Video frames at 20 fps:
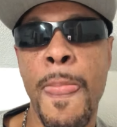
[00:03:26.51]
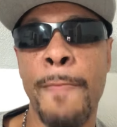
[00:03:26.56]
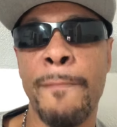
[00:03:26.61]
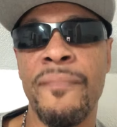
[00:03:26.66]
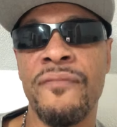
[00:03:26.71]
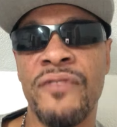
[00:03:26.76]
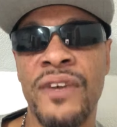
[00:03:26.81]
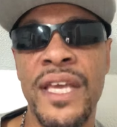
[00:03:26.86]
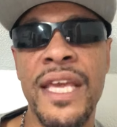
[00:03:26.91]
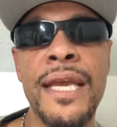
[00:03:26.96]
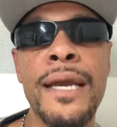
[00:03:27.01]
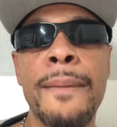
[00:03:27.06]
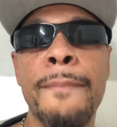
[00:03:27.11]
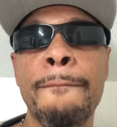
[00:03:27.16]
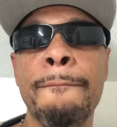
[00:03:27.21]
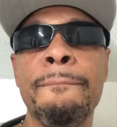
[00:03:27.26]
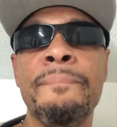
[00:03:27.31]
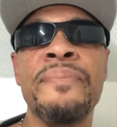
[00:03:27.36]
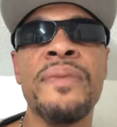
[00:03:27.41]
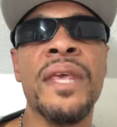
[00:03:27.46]
for
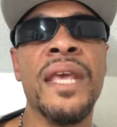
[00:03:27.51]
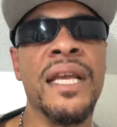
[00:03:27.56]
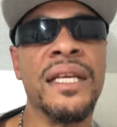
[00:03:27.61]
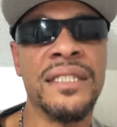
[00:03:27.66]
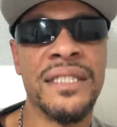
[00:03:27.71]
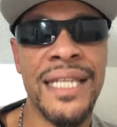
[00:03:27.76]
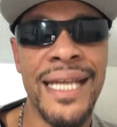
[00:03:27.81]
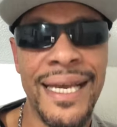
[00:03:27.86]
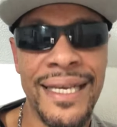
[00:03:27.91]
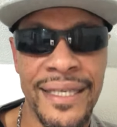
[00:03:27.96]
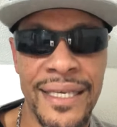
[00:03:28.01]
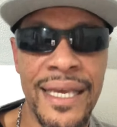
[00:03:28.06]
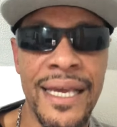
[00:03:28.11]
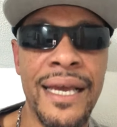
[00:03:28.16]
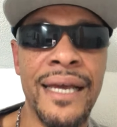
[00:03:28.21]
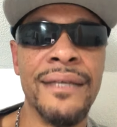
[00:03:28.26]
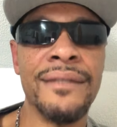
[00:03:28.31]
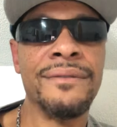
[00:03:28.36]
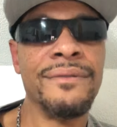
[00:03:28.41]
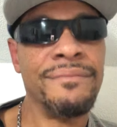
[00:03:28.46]
him, it's like,
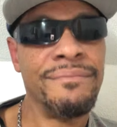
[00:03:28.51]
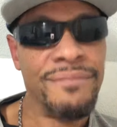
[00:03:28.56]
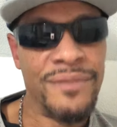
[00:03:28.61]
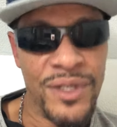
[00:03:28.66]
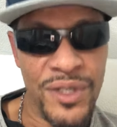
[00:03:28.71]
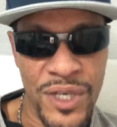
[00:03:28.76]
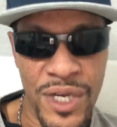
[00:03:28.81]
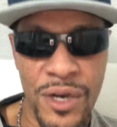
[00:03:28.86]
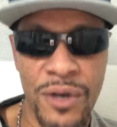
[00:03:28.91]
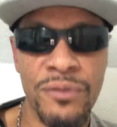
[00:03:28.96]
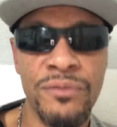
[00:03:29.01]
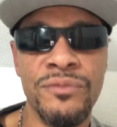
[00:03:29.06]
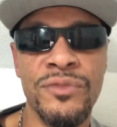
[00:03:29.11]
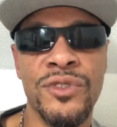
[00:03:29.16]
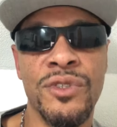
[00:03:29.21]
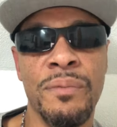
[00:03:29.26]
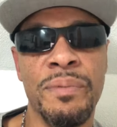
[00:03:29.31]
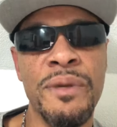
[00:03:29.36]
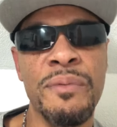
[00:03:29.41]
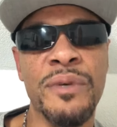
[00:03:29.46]
yeah, you know,
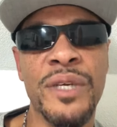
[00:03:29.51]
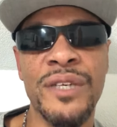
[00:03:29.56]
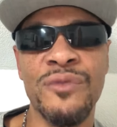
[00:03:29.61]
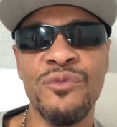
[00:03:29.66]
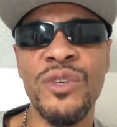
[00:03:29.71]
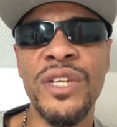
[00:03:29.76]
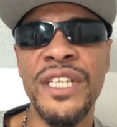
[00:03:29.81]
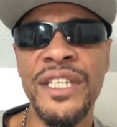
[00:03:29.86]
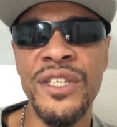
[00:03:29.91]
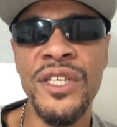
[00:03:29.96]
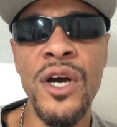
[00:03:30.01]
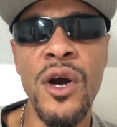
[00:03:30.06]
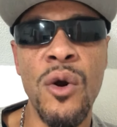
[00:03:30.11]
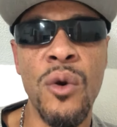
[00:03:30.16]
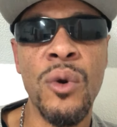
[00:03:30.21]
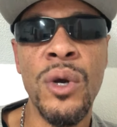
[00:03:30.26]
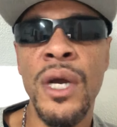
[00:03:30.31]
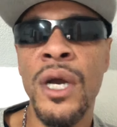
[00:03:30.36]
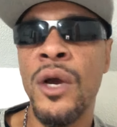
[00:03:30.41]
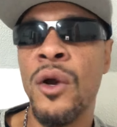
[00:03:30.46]
so people can really
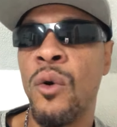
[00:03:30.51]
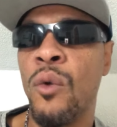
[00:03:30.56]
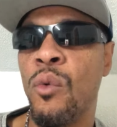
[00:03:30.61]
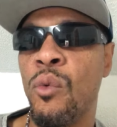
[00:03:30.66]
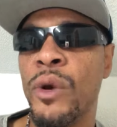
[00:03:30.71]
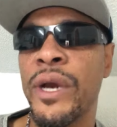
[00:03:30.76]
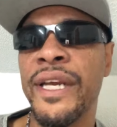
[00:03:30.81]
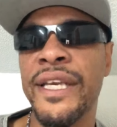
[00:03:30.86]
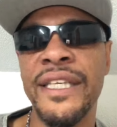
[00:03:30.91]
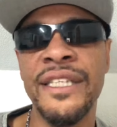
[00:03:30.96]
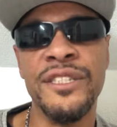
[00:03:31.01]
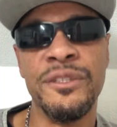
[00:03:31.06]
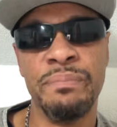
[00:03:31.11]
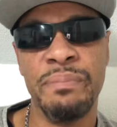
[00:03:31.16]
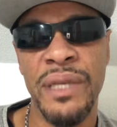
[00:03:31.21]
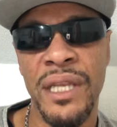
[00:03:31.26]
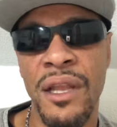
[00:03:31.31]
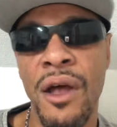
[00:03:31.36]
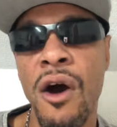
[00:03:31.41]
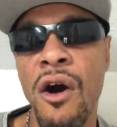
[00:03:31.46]
know where he
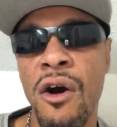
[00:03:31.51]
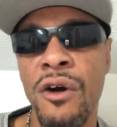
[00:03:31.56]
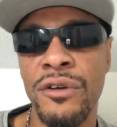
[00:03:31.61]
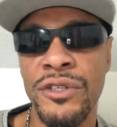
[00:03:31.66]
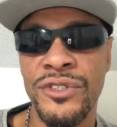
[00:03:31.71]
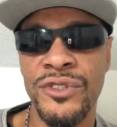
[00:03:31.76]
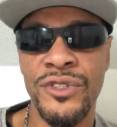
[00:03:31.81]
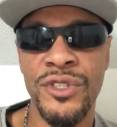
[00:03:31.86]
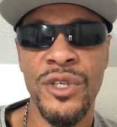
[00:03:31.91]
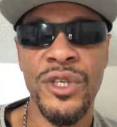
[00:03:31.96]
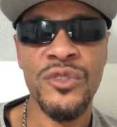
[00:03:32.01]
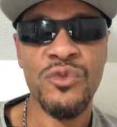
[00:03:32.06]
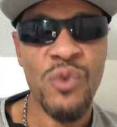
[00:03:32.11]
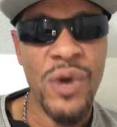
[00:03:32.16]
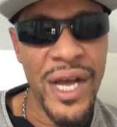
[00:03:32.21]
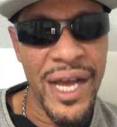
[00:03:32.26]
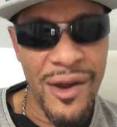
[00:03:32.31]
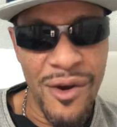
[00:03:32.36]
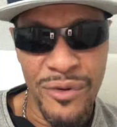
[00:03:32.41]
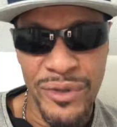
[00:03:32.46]
belongs. You know, that's
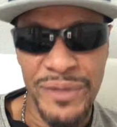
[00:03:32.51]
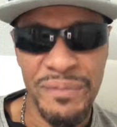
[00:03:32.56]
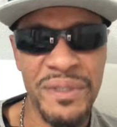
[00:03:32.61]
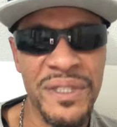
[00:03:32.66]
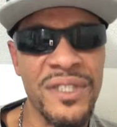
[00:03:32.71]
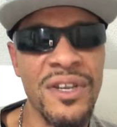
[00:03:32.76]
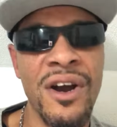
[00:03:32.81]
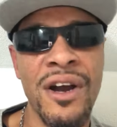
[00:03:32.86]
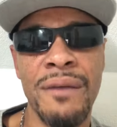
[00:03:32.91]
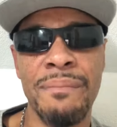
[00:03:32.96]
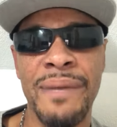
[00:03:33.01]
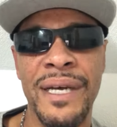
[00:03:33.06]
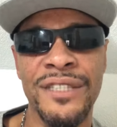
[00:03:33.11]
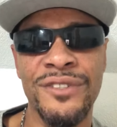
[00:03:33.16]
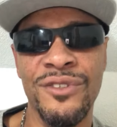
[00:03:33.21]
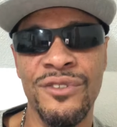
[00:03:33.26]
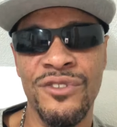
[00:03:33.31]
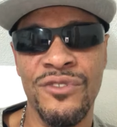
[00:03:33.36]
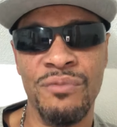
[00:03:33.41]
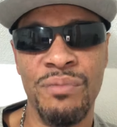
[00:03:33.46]
why I always be talking about
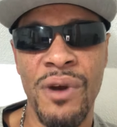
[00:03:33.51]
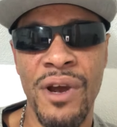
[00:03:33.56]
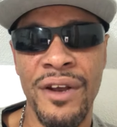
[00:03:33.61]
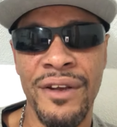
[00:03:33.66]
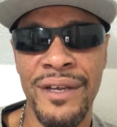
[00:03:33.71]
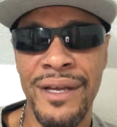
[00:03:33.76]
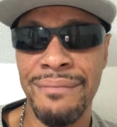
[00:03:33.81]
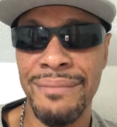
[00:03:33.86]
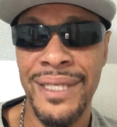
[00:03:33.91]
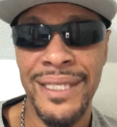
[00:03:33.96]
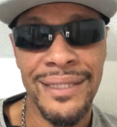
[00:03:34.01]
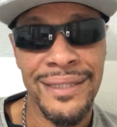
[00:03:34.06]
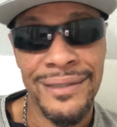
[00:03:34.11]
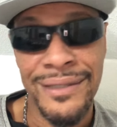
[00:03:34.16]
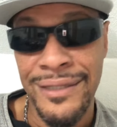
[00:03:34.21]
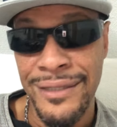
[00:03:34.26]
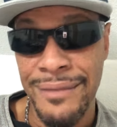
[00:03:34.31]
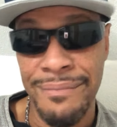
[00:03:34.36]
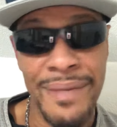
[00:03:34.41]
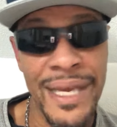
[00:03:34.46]
Joseph Parker. I'm like, you
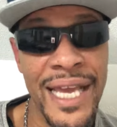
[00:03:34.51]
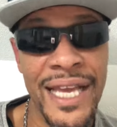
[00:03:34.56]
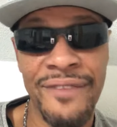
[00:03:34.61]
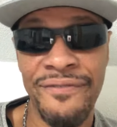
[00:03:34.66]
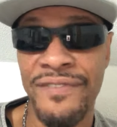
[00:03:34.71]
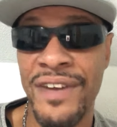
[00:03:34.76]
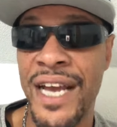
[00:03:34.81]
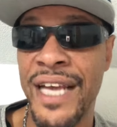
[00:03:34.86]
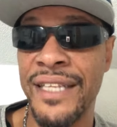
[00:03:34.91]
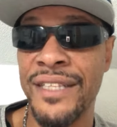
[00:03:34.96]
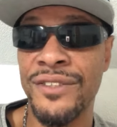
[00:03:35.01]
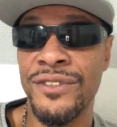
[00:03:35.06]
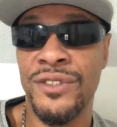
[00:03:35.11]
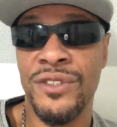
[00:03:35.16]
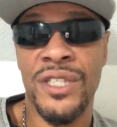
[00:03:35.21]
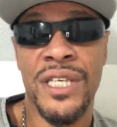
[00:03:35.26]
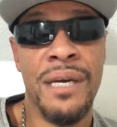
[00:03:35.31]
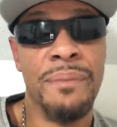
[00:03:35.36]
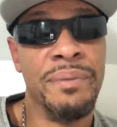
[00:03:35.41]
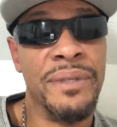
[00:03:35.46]
know, the man can fight. There's a
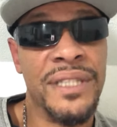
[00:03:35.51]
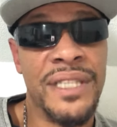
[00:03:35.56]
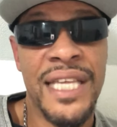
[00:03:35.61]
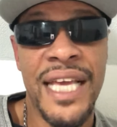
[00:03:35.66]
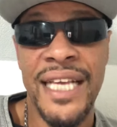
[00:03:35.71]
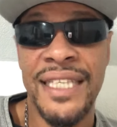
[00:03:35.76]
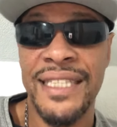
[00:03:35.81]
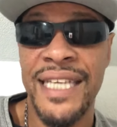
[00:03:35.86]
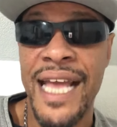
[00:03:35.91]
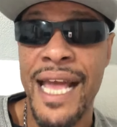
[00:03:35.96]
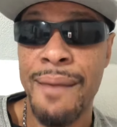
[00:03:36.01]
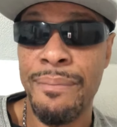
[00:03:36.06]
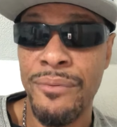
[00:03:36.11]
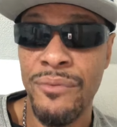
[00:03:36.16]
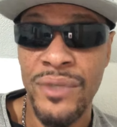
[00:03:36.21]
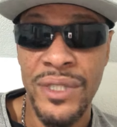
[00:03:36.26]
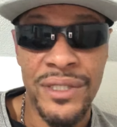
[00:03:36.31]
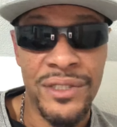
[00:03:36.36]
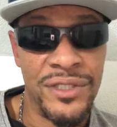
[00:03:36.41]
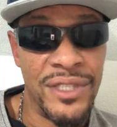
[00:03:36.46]
couple of things that
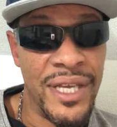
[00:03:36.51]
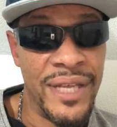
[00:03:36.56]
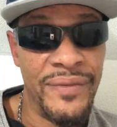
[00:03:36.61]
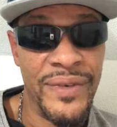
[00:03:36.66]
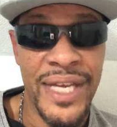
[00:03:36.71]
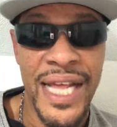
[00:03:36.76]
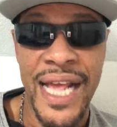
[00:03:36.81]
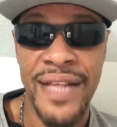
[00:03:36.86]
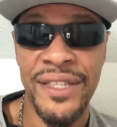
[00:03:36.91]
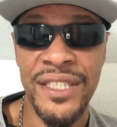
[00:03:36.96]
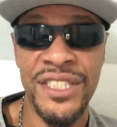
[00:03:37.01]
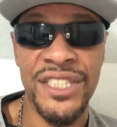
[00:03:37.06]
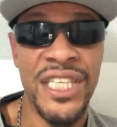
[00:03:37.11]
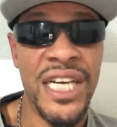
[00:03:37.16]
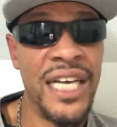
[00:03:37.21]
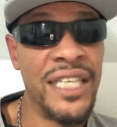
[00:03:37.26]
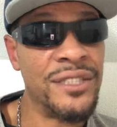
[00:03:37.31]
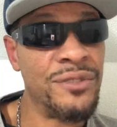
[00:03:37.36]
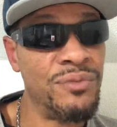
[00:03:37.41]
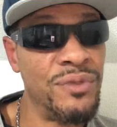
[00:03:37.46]
happened when Anthony
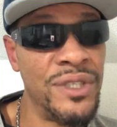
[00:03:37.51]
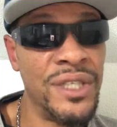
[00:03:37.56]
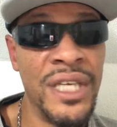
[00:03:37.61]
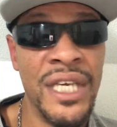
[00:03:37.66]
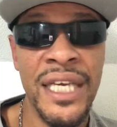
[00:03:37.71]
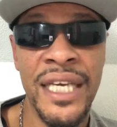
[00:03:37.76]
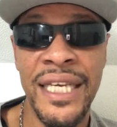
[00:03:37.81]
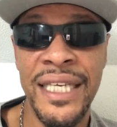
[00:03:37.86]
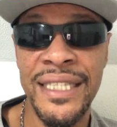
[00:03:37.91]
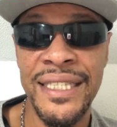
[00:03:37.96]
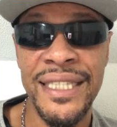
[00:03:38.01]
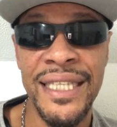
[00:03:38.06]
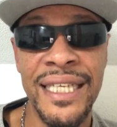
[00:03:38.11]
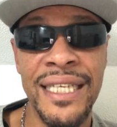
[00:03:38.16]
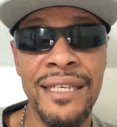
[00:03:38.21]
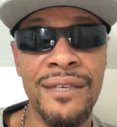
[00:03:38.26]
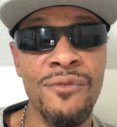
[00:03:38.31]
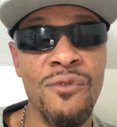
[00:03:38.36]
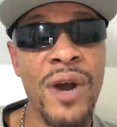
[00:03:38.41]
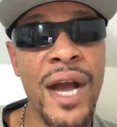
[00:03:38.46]
Joshua and
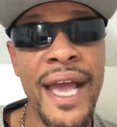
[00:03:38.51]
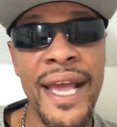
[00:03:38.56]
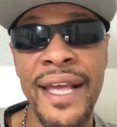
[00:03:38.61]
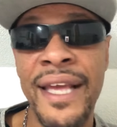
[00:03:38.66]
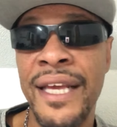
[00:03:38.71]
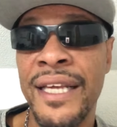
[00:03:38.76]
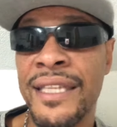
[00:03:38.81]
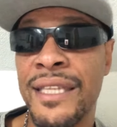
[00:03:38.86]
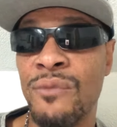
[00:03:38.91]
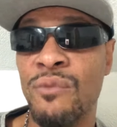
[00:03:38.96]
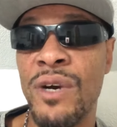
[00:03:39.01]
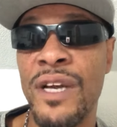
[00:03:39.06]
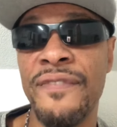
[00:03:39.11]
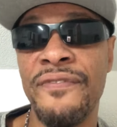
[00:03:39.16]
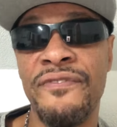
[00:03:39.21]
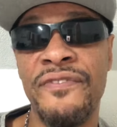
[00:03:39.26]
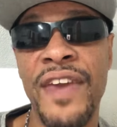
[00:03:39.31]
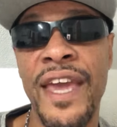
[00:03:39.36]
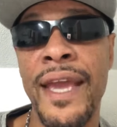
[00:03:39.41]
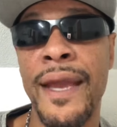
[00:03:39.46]
Dillian White that
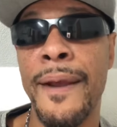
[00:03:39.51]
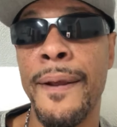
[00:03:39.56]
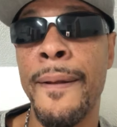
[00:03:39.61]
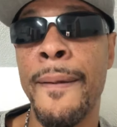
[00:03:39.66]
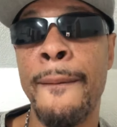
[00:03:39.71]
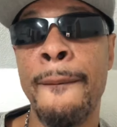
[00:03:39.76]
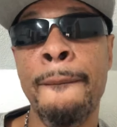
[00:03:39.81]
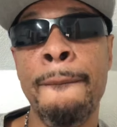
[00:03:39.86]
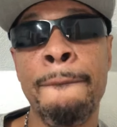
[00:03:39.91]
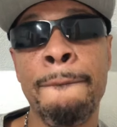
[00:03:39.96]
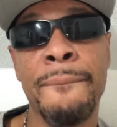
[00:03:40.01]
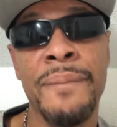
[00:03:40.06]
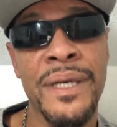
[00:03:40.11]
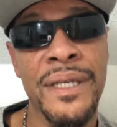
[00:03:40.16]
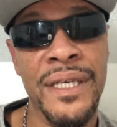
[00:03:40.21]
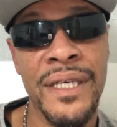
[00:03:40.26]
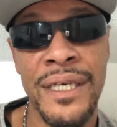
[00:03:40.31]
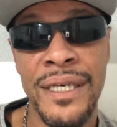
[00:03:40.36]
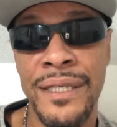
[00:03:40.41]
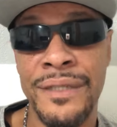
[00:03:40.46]
wasn't fair,
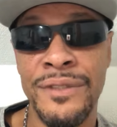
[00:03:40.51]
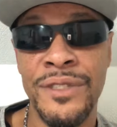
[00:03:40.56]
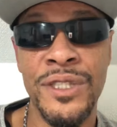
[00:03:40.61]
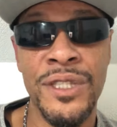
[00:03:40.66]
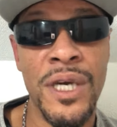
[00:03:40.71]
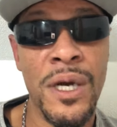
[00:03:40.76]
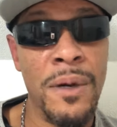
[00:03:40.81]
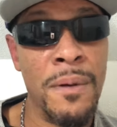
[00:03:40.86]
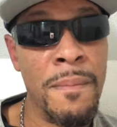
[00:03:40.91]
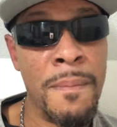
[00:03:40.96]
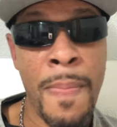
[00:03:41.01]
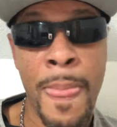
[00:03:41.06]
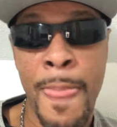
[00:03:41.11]
but, you know,